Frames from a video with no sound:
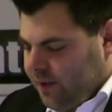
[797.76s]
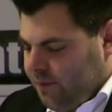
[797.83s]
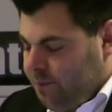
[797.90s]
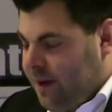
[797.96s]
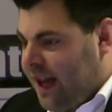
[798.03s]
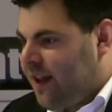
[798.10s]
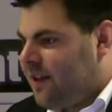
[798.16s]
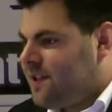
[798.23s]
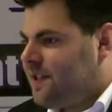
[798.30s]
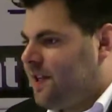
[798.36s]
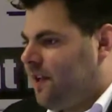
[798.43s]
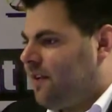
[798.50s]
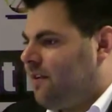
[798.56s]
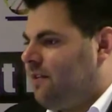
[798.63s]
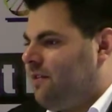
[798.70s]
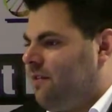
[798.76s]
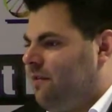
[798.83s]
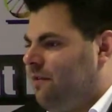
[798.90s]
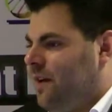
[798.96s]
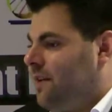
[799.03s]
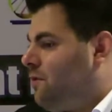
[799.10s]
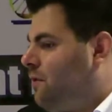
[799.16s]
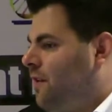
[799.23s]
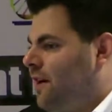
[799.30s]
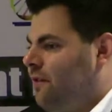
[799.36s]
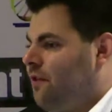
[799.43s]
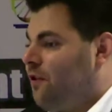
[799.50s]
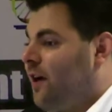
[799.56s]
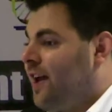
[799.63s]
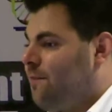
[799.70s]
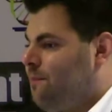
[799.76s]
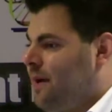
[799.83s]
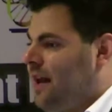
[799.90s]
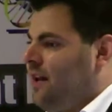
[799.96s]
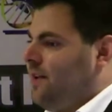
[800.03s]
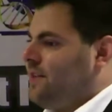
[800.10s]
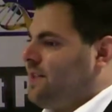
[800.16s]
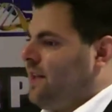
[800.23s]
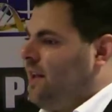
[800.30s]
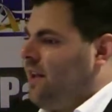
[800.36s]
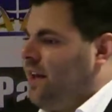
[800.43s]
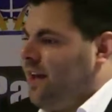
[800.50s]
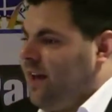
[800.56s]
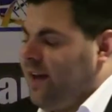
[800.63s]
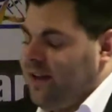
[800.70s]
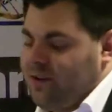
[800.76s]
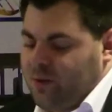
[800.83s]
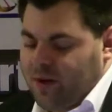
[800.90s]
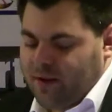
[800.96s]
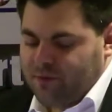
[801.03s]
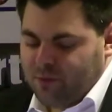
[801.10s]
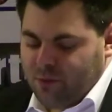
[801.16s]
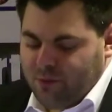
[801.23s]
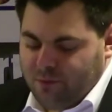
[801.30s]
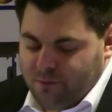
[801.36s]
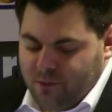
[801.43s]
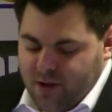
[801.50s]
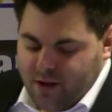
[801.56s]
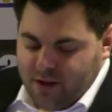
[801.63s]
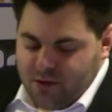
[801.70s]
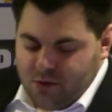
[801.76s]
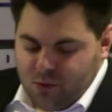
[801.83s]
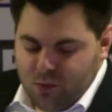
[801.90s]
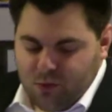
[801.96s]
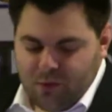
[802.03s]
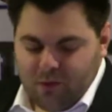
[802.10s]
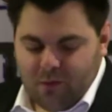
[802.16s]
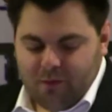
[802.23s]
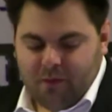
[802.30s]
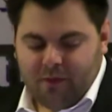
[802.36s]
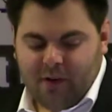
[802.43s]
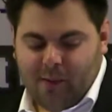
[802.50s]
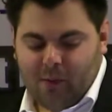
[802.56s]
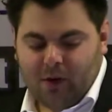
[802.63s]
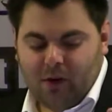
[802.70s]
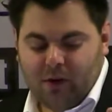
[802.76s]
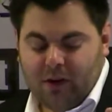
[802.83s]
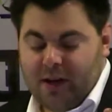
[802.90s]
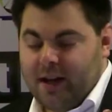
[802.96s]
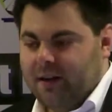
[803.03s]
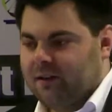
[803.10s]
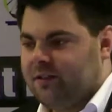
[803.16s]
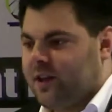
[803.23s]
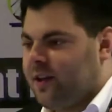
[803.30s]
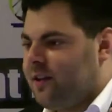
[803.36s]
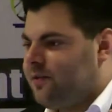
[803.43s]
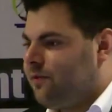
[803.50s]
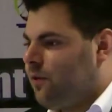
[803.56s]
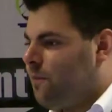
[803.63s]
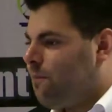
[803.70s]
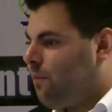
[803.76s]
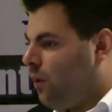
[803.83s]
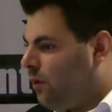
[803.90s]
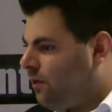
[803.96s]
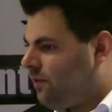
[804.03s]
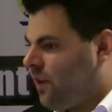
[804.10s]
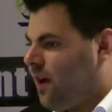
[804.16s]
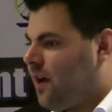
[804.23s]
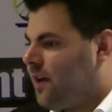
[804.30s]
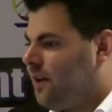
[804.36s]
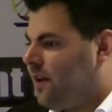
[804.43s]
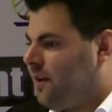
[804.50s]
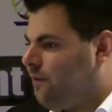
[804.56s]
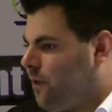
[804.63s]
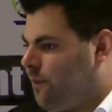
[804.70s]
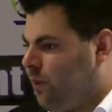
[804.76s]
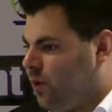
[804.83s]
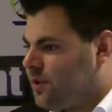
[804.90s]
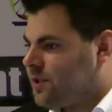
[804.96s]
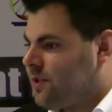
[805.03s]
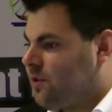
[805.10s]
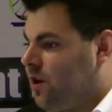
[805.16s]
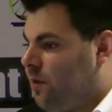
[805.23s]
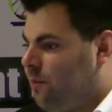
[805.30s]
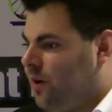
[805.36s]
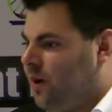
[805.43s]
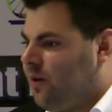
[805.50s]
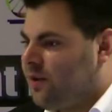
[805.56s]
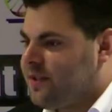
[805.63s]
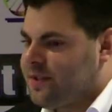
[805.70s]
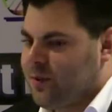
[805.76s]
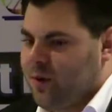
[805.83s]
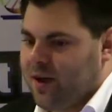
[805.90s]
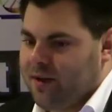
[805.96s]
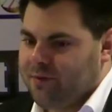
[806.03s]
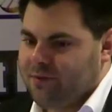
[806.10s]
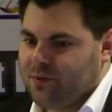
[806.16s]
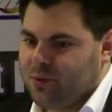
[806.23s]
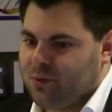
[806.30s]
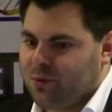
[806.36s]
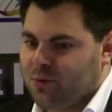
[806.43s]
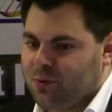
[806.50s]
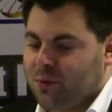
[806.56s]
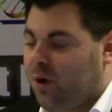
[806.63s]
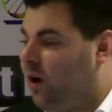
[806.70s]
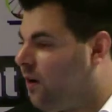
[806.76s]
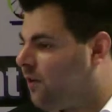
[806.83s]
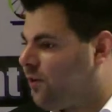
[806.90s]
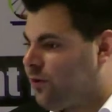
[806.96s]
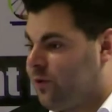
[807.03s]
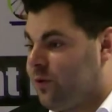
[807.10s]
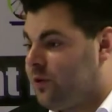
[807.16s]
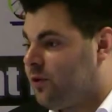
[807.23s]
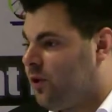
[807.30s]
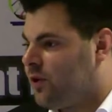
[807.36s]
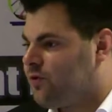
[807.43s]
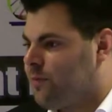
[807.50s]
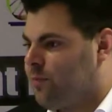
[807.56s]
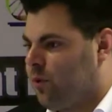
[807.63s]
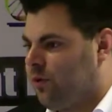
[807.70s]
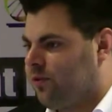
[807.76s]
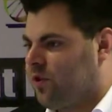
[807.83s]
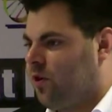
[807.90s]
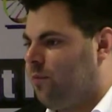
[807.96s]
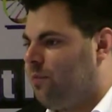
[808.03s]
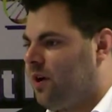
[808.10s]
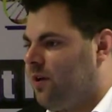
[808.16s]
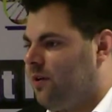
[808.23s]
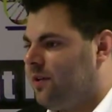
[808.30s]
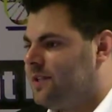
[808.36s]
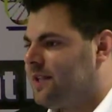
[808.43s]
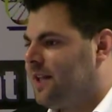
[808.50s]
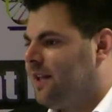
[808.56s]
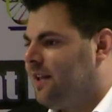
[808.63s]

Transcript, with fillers: balancing, find, to find the right balance, and you have to uh, do pharmacokinetic studies for both target uh, for both compounds. You have to do all this research for both compounds.